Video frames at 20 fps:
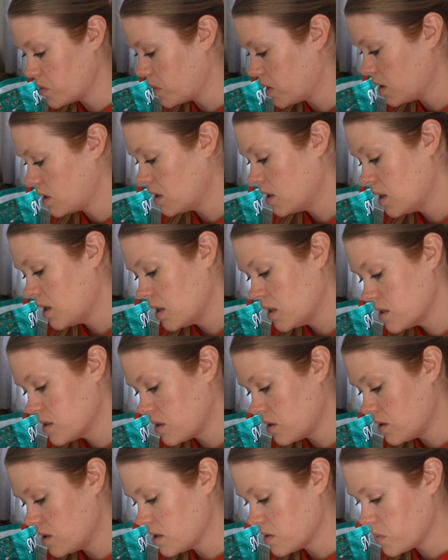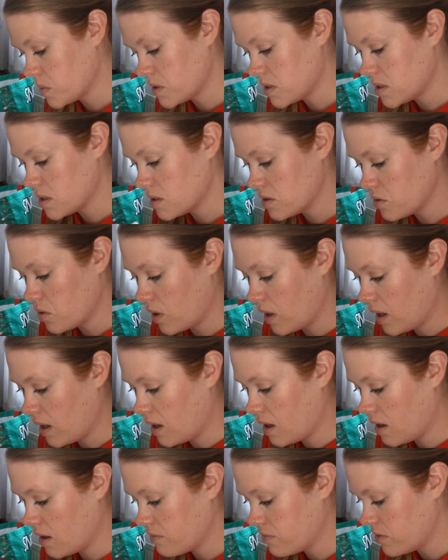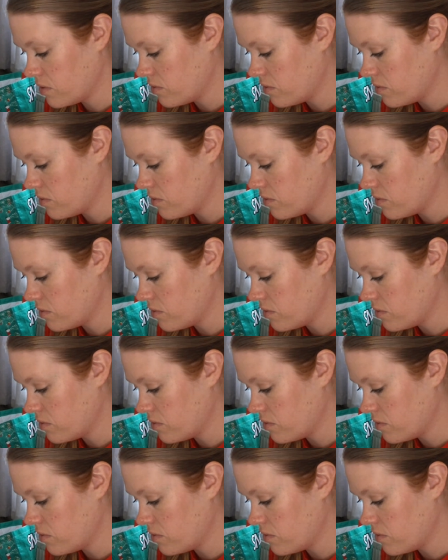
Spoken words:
it. So this one does not have the